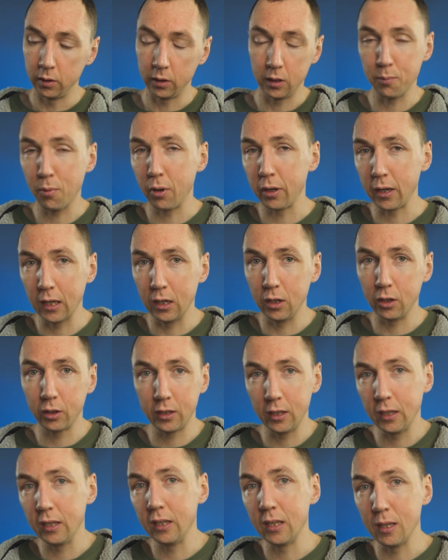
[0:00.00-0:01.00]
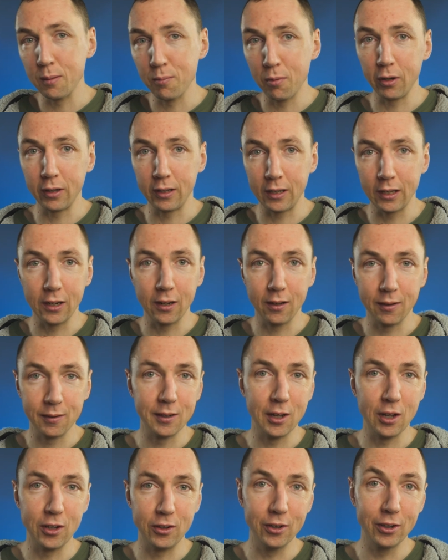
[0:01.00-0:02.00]
You might get lucky, you might get a
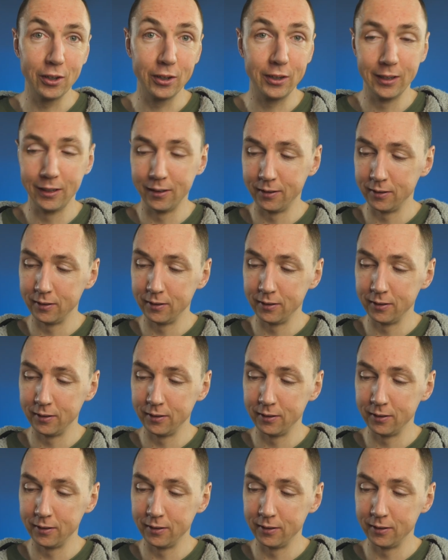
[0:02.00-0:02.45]
dud.